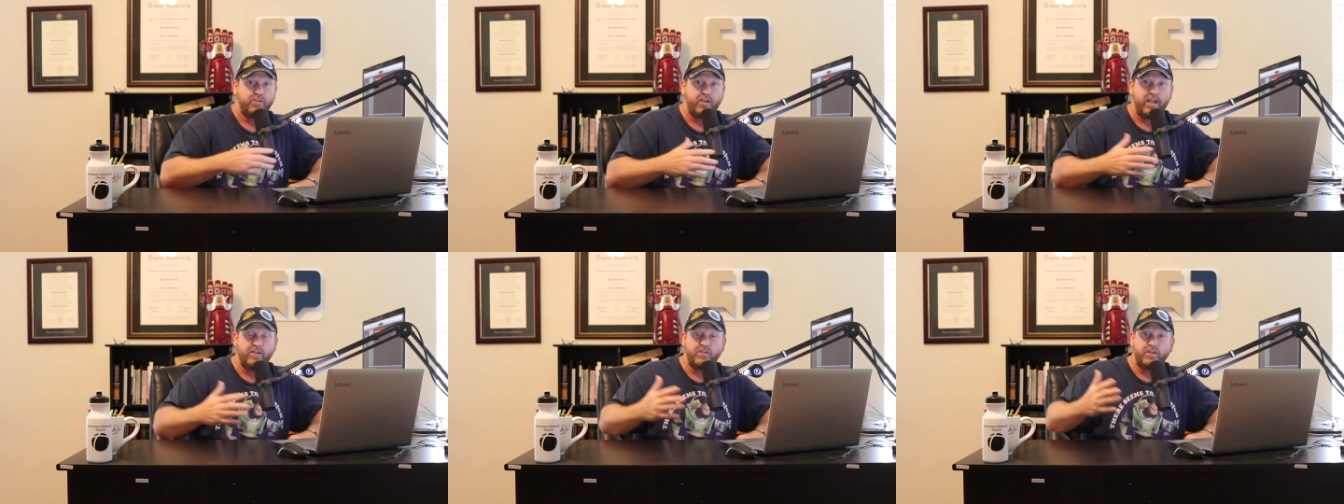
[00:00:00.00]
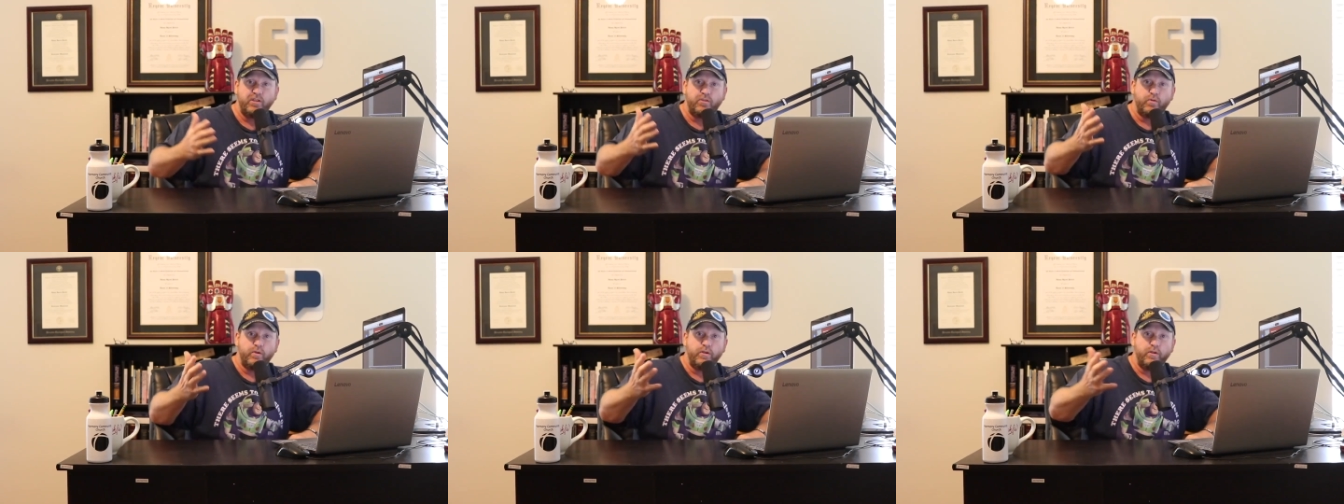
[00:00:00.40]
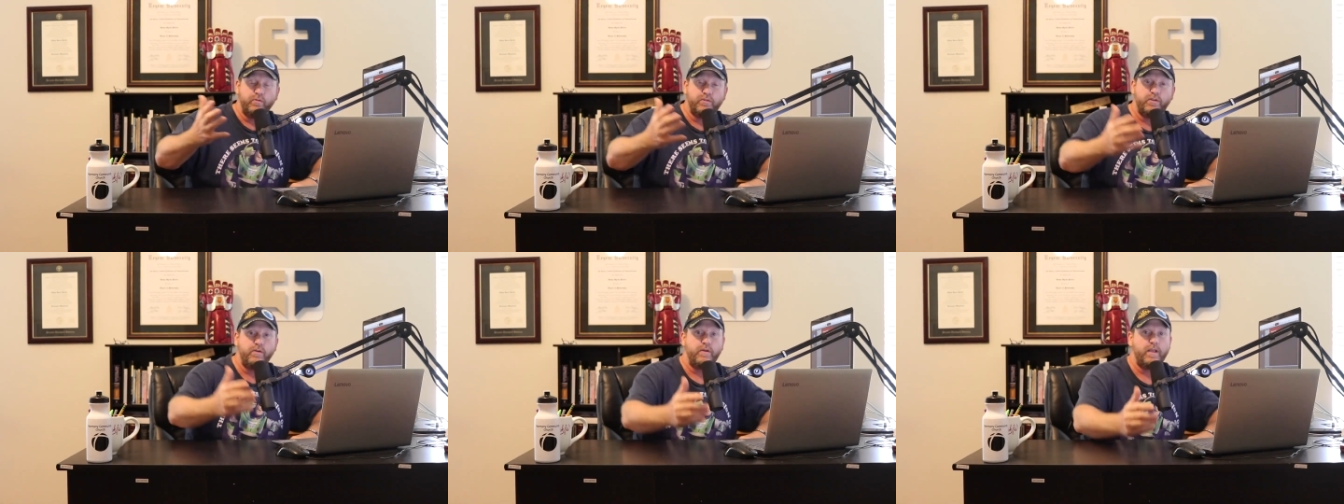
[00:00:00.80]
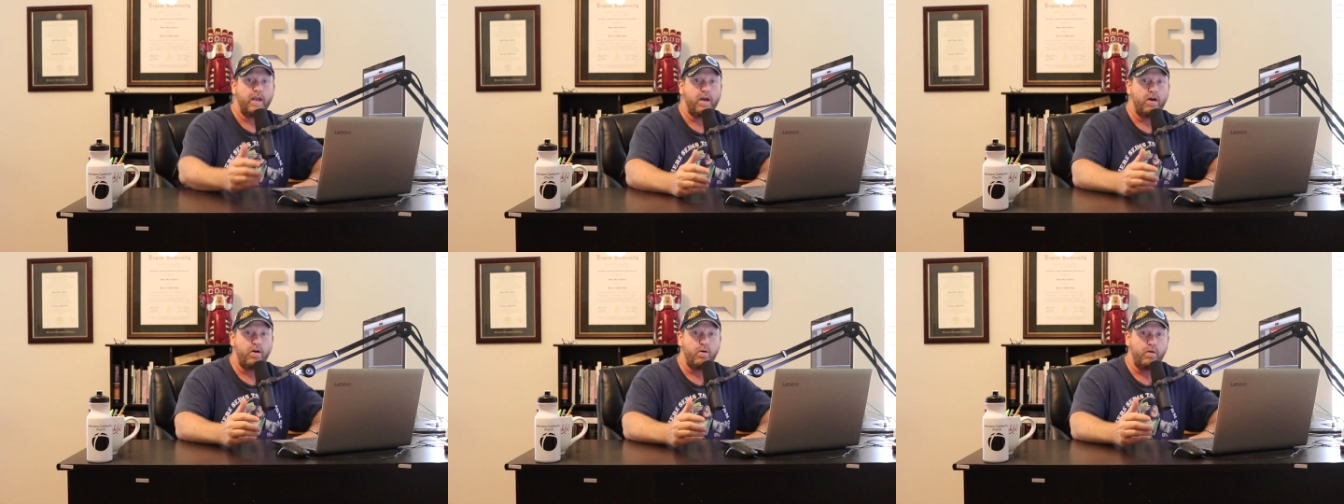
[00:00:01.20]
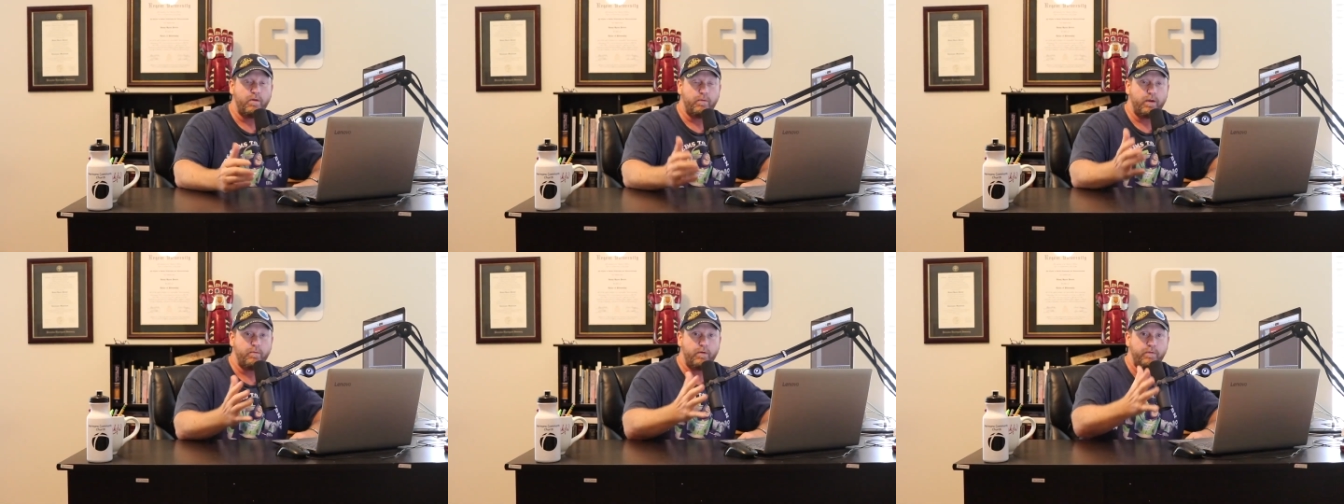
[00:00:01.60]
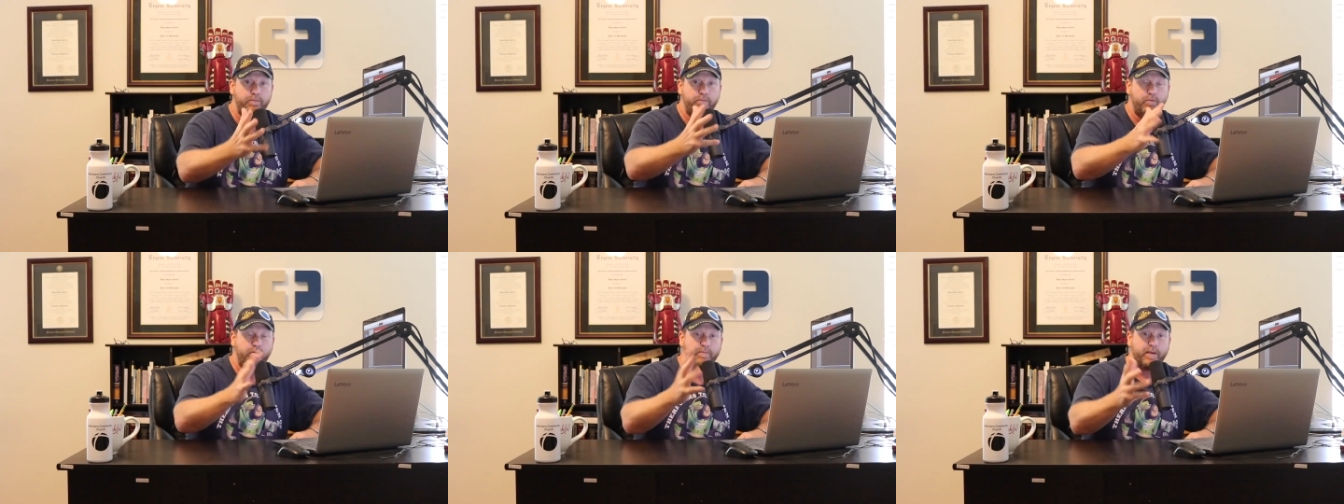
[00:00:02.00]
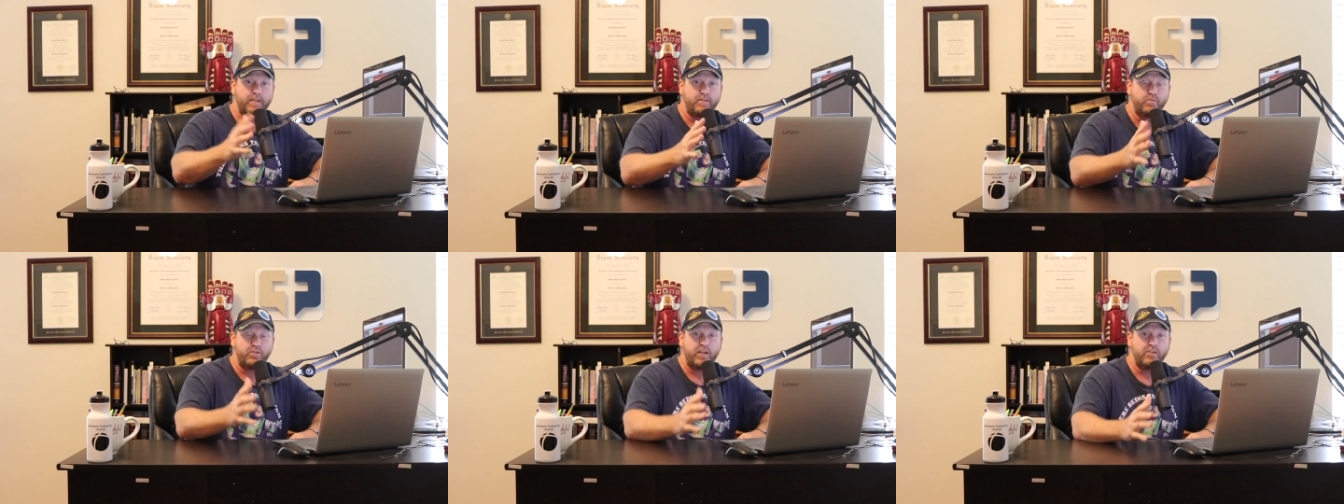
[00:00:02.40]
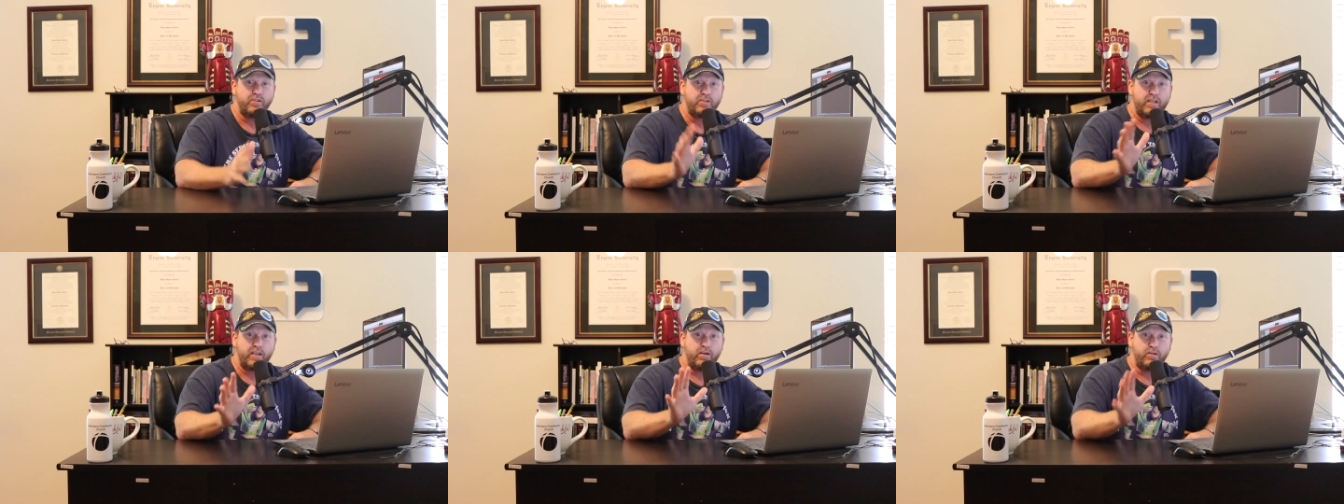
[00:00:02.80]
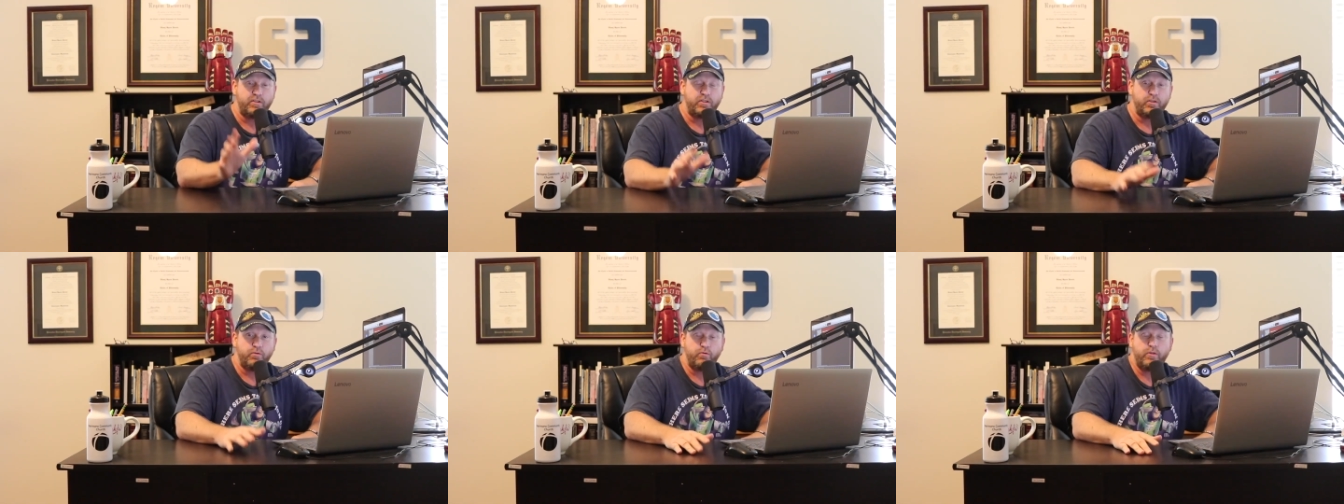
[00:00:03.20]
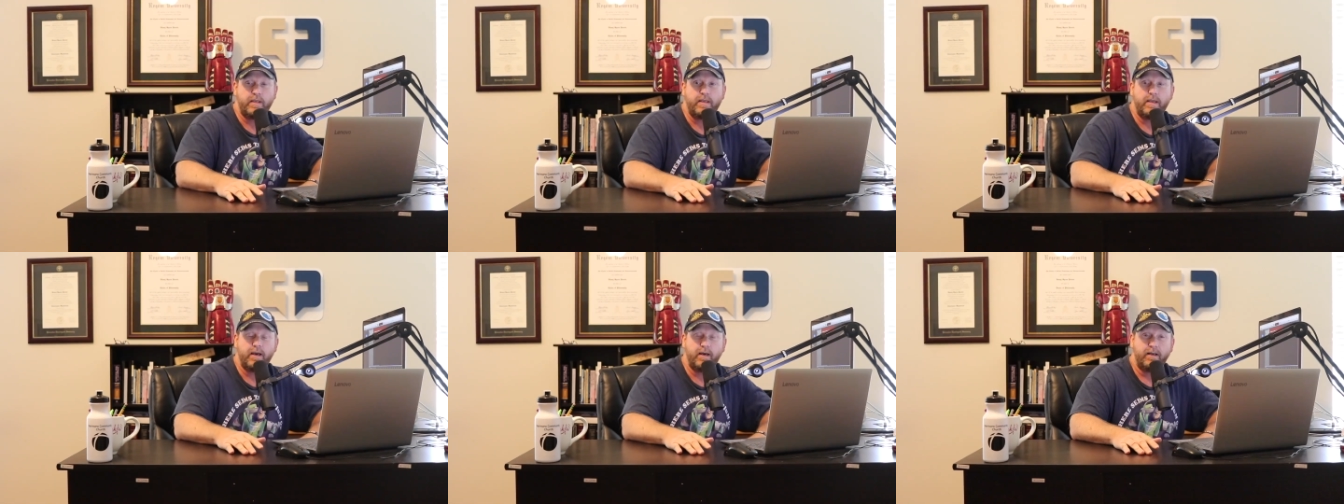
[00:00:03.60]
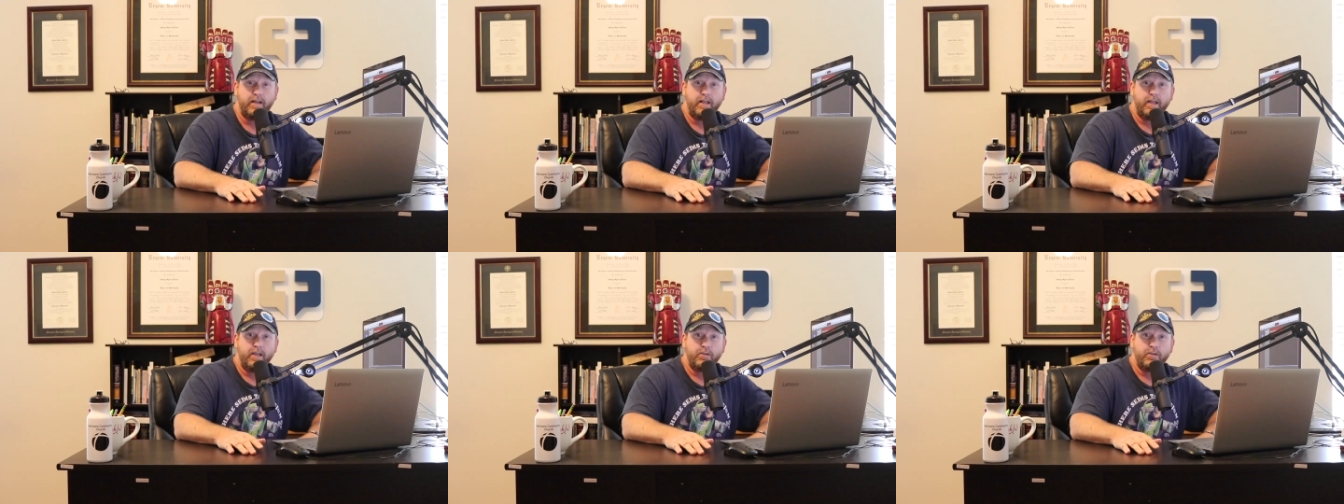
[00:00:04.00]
uh, changed into a new studio, and, and, we've we've made some changes here to the uh,